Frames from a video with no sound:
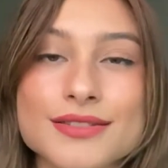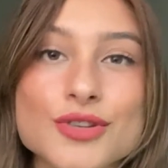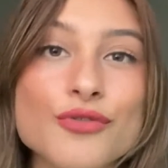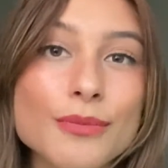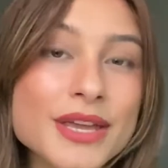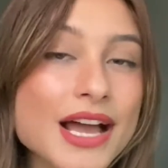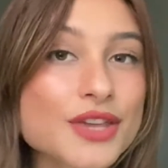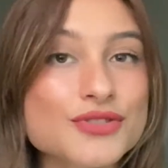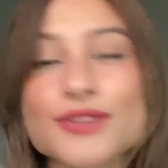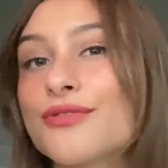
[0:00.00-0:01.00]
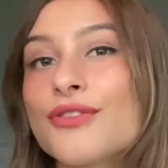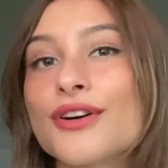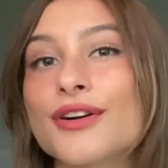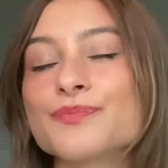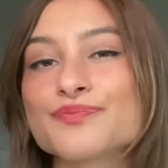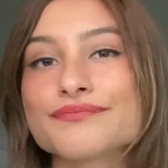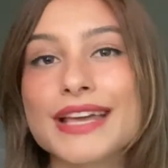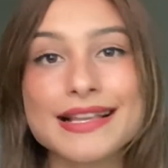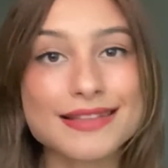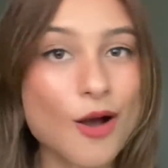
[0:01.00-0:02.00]
So for me, I use it for
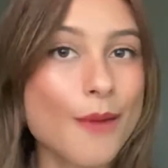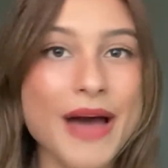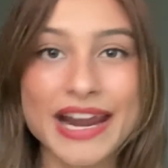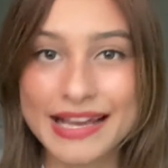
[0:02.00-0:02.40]
combating